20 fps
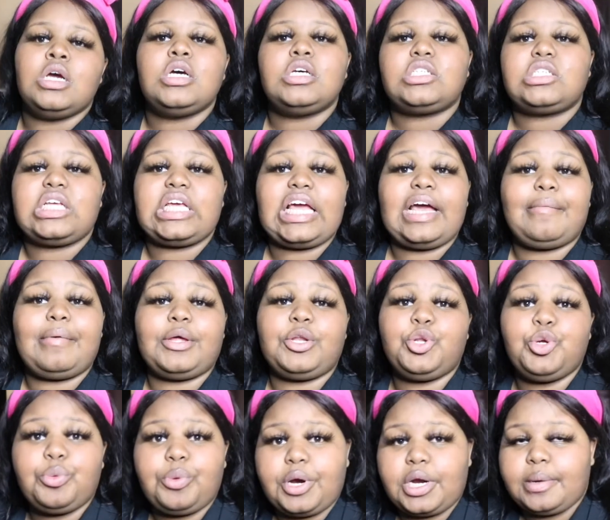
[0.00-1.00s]
So yeah, my
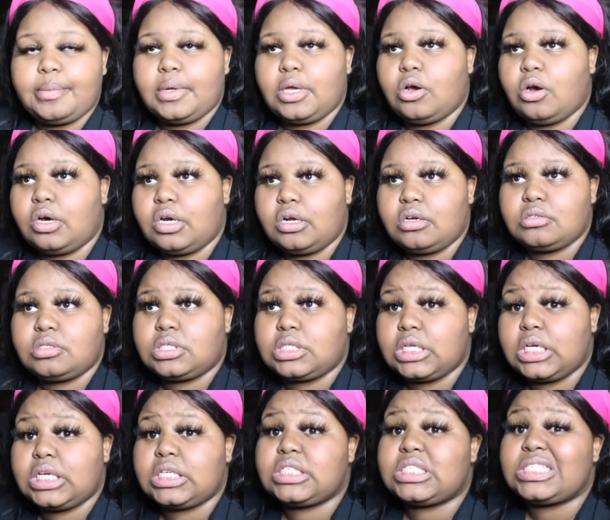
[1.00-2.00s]
newborn will be going on
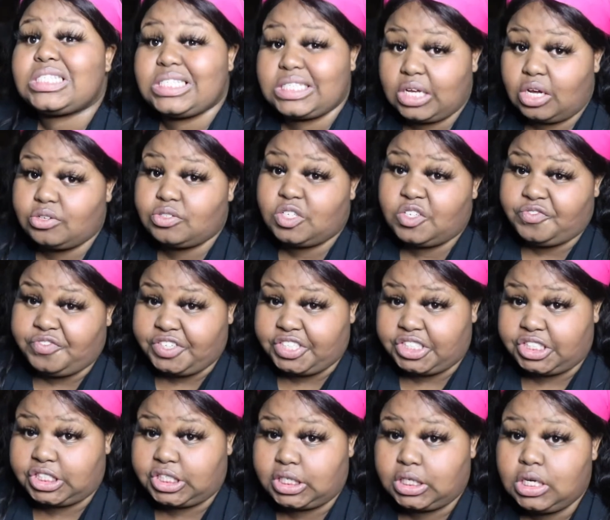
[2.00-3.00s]
6,
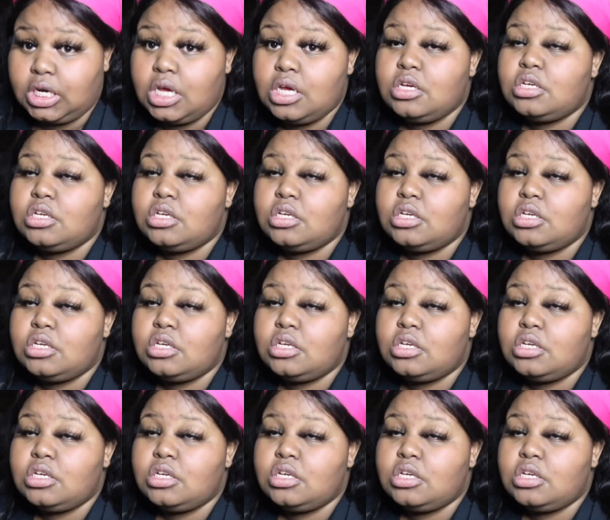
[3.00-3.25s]
self-sufficient.